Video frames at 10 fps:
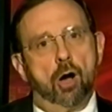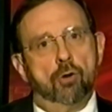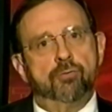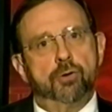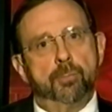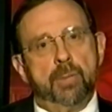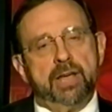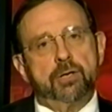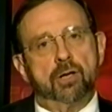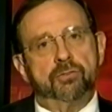over
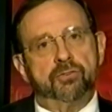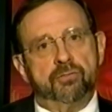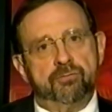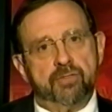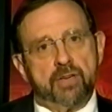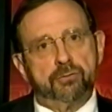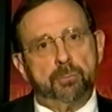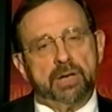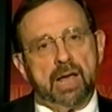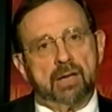Madoff's
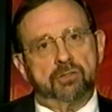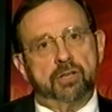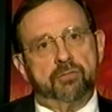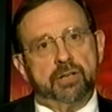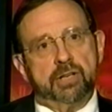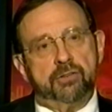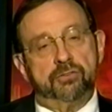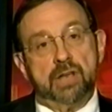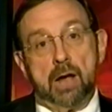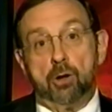investment
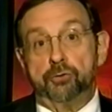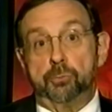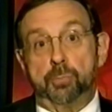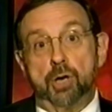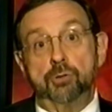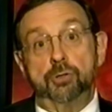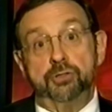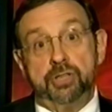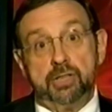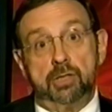activities. Now, as a
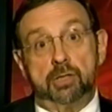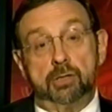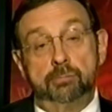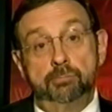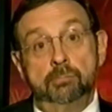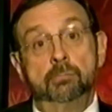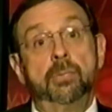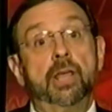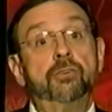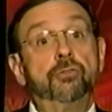broker-dealer,
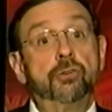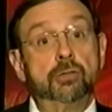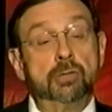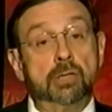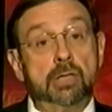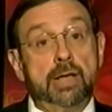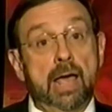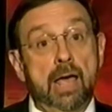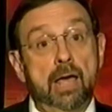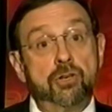they certainly
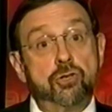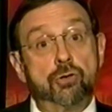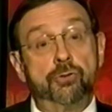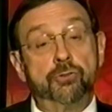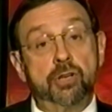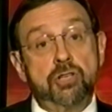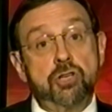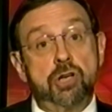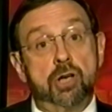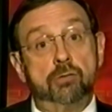had
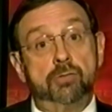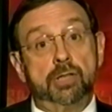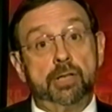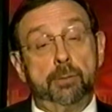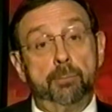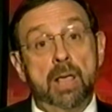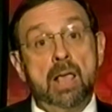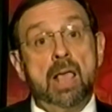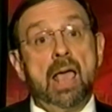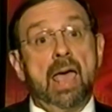jurisdiction over him.
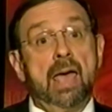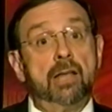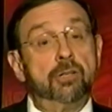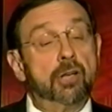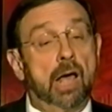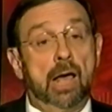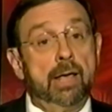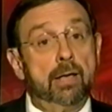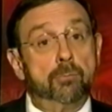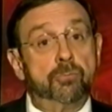And
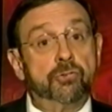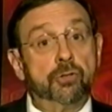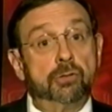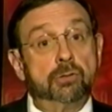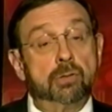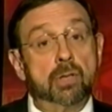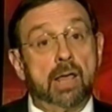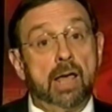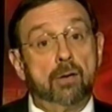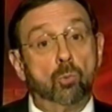I am certain
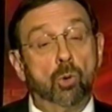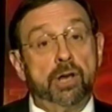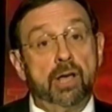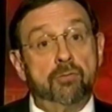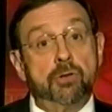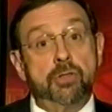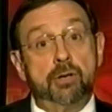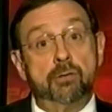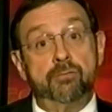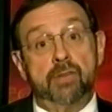that whatever
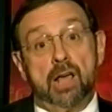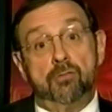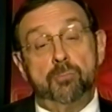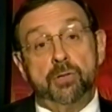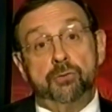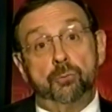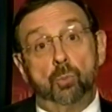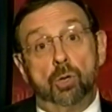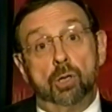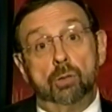their involvements
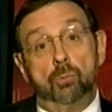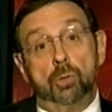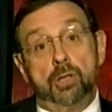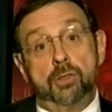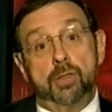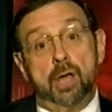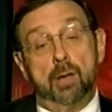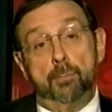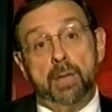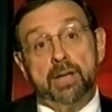were with
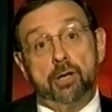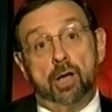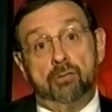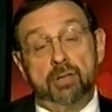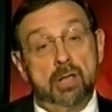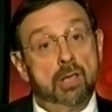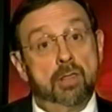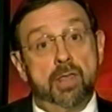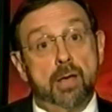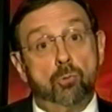Madoff,
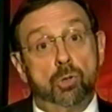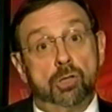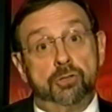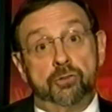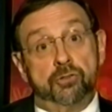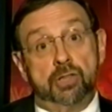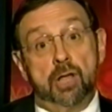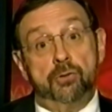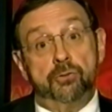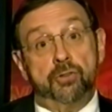they will
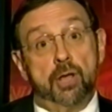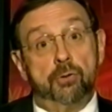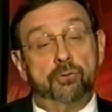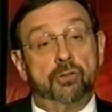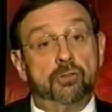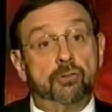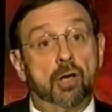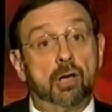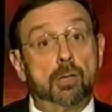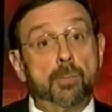disclose those and
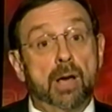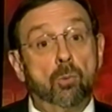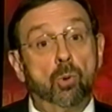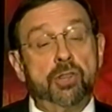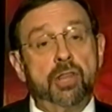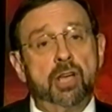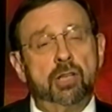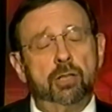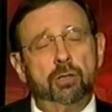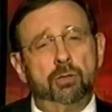talk about what they
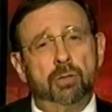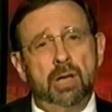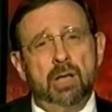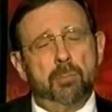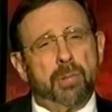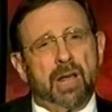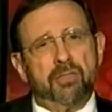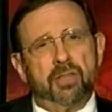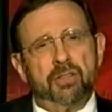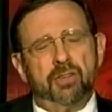knew. But I
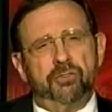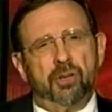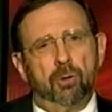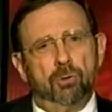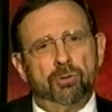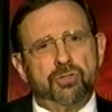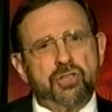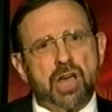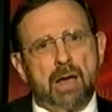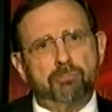think this whole
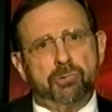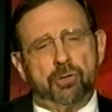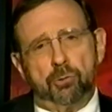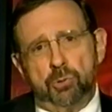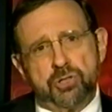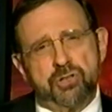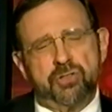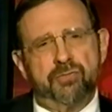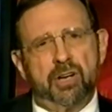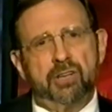chapter, which
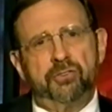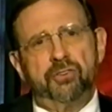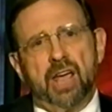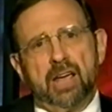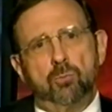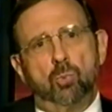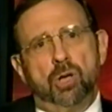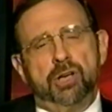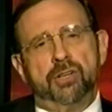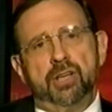is a very sad
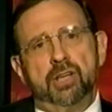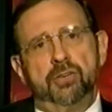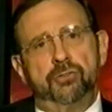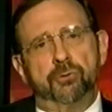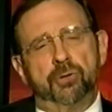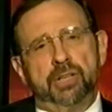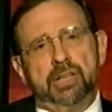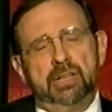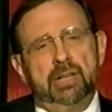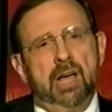one in the
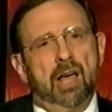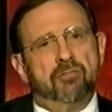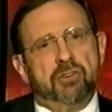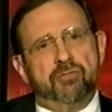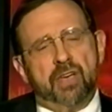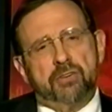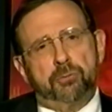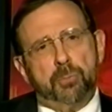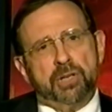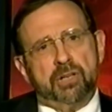history of
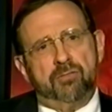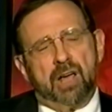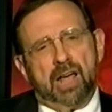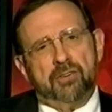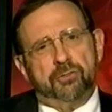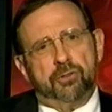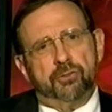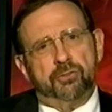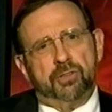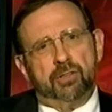investment
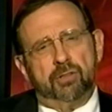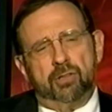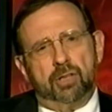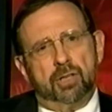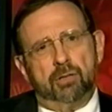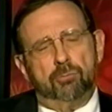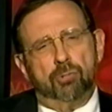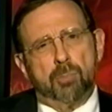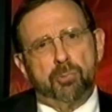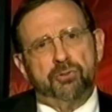advisors and
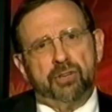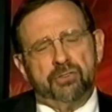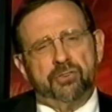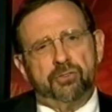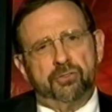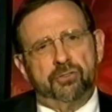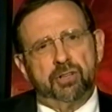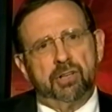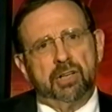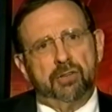represents a
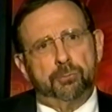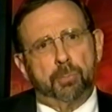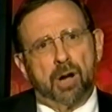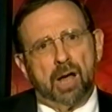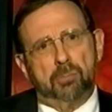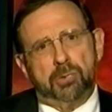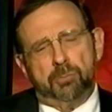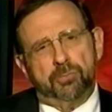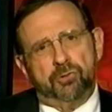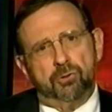serious
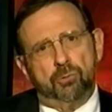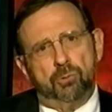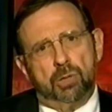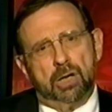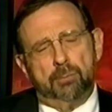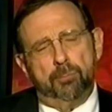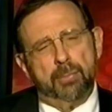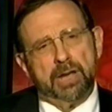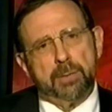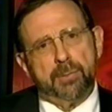problem to
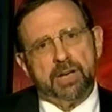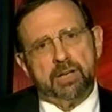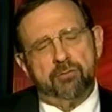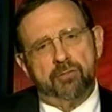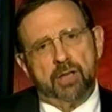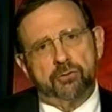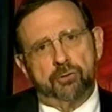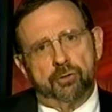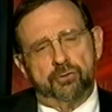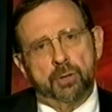many, many
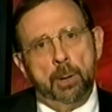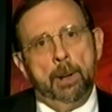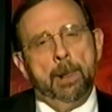investors,